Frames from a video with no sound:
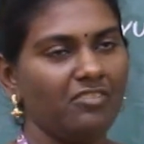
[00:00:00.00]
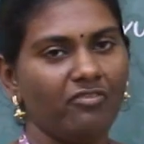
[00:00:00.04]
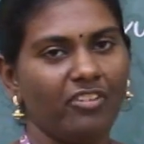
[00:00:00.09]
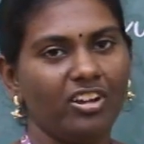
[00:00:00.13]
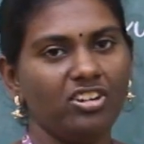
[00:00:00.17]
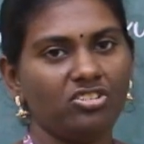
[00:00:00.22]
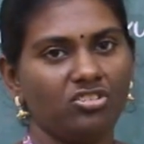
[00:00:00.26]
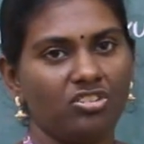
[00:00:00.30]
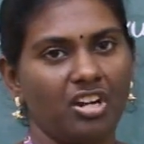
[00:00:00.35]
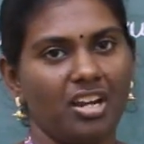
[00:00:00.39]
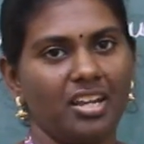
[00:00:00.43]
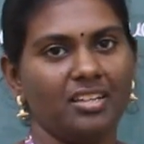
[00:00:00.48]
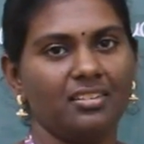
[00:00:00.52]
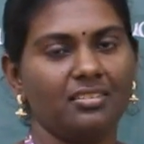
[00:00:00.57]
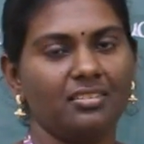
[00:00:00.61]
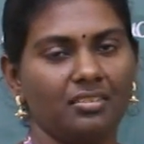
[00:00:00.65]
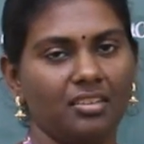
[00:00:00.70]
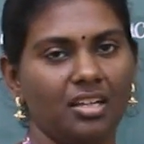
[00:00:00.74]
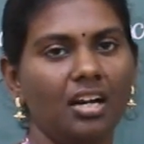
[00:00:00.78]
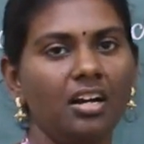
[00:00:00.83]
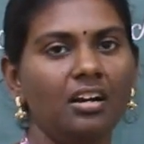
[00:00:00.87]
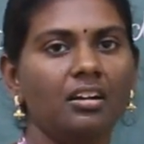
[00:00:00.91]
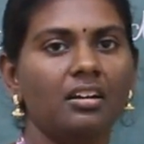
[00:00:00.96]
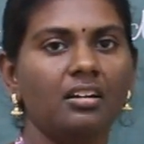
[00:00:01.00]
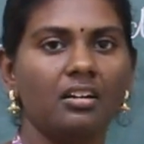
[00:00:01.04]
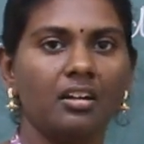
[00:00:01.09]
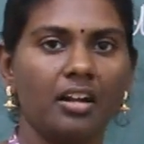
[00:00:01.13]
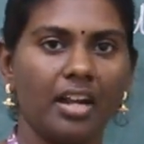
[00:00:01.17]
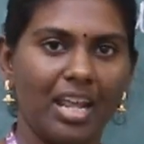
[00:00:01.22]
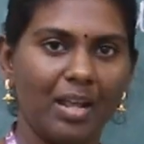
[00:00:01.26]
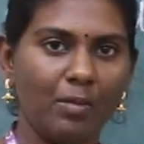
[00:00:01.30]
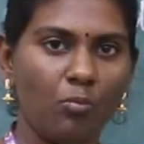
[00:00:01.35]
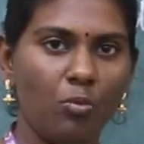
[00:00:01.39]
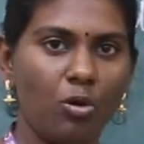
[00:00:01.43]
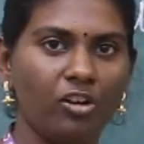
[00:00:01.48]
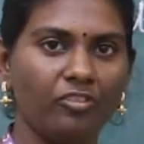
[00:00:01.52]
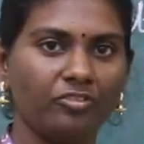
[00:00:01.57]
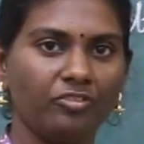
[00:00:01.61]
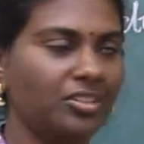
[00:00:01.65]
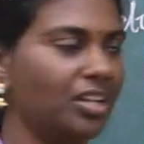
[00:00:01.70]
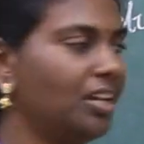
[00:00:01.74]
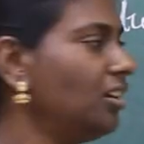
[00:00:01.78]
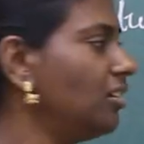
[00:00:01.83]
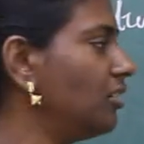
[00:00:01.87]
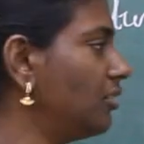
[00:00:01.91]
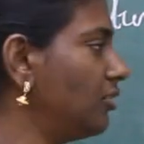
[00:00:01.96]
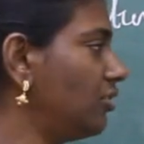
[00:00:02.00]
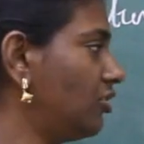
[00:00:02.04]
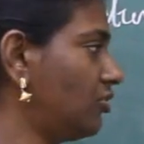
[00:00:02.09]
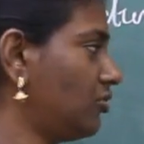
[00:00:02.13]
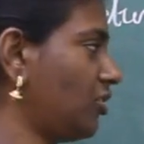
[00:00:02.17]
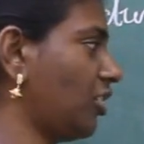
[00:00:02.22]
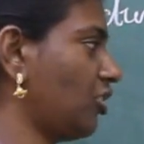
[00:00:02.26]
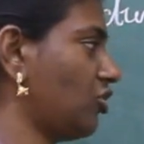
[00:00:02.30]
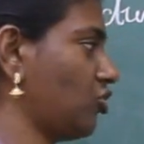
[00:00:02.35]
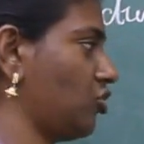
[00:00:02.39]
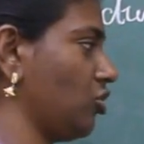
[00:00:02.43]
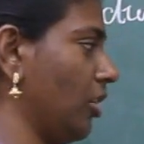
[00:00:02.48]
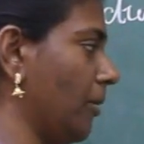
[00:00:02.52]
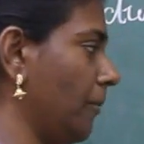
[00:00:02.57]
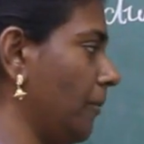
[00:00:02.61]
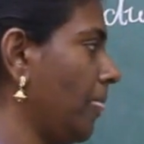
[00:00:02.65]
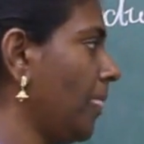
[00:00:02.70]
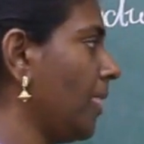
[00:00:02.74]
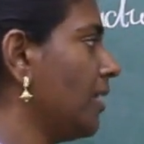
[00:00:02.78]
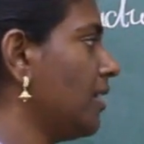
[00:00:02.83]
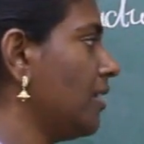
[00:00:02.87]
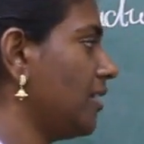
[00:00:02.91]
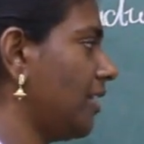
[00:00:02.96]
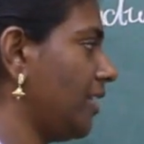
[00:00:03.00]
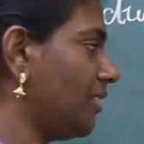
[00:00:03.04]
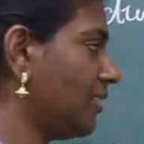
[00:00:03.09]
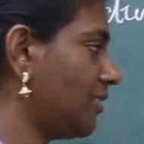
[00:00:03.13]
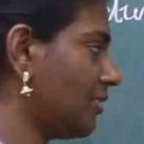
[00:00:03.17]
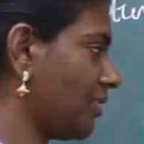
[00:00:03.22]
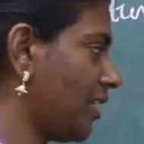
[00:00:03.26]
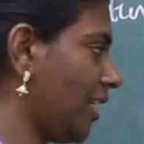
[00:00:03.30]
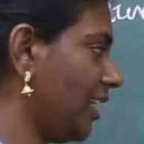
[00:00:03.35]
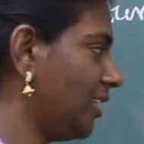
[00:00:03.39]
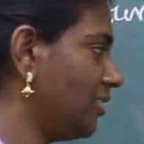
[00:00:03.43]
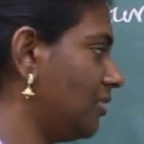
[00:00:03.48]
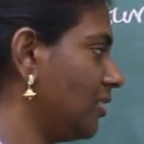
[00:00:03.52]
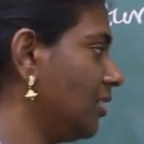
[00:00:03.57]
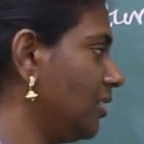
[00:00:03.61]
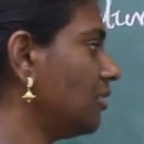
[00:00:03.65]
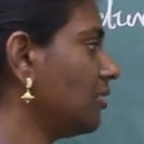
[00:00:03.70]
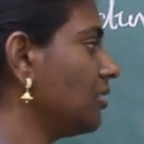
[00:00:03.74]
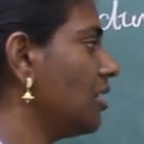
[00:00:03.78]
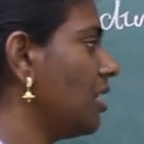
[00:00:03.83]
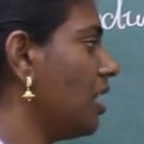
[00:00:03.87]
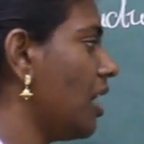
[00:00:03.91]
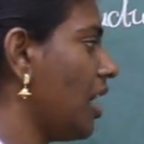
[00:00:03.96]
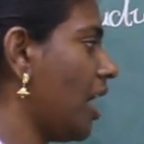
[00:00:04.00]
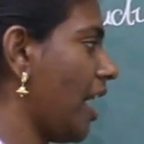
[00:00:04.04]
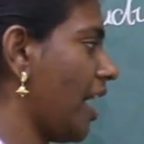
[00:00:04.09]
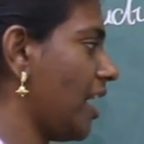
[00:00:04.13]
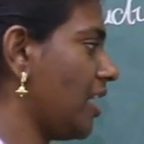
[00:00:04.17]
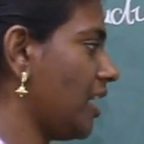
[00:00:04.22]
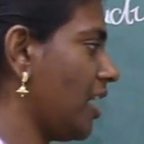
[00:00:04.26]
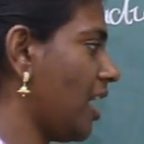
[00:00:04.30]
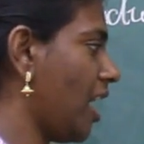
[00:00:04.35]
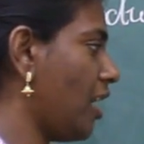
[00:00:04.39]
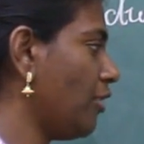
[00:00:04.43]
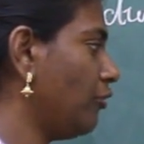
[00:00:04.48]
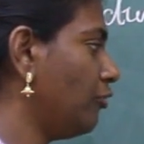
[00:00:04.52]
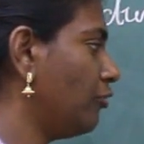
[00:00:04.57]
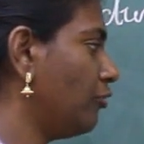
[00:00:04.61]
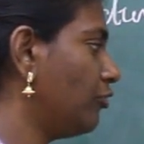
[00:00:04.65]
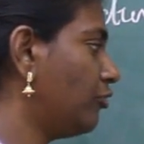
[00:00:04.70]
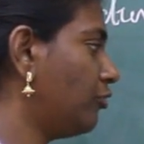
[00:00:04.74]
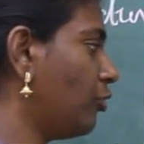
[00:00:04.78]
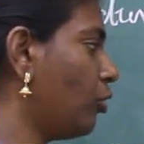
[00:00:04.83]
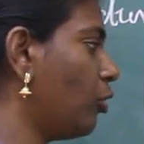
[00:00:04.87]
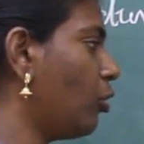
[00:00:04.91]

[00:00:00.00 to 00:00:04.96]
inventory is the name of the structure. Inside this, I have